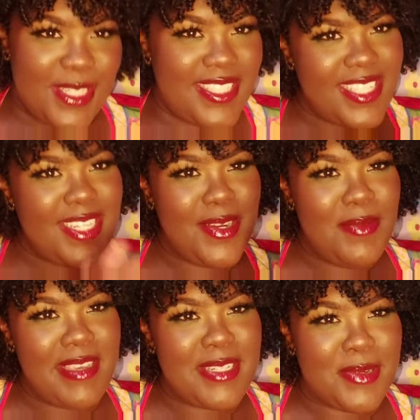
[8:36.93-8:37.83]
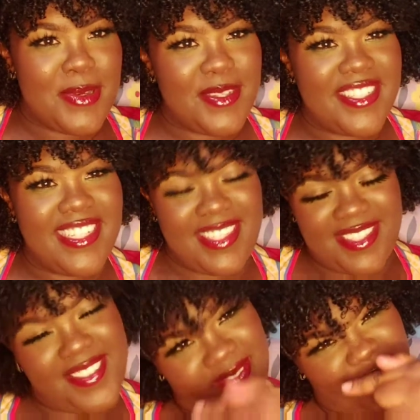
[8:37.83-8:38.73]
just you know make sure a
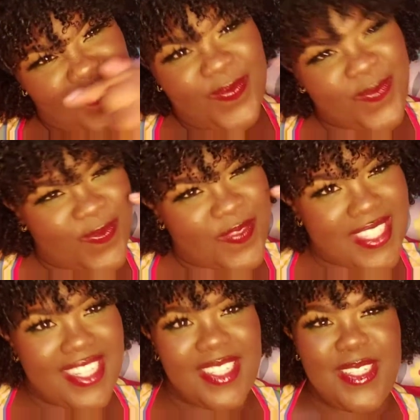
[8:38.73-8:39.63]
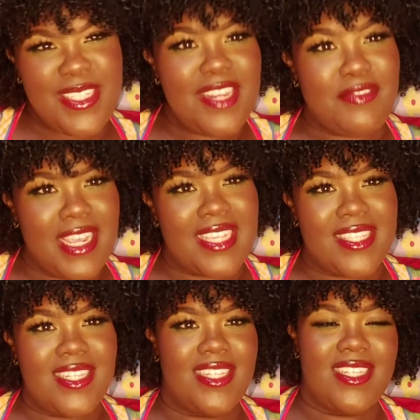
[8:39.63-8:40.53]
a sniff
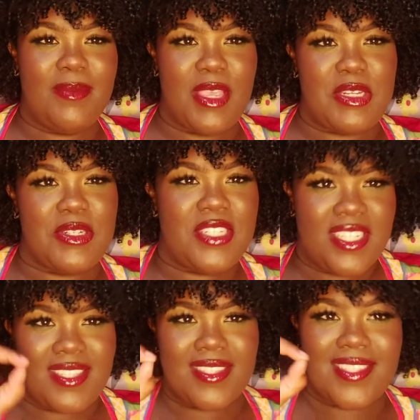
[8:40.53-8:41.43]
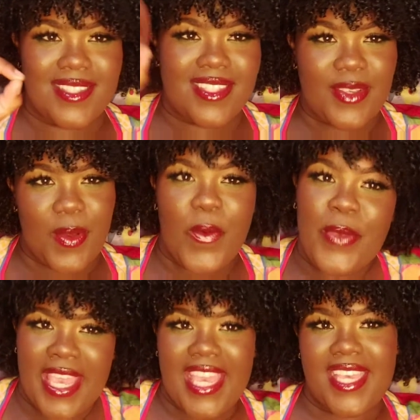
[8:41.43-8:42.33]
test to make sure she's
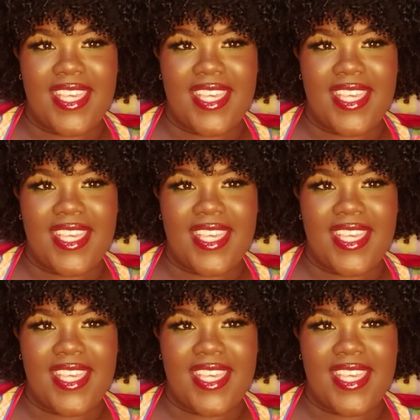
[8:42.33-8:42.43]
okay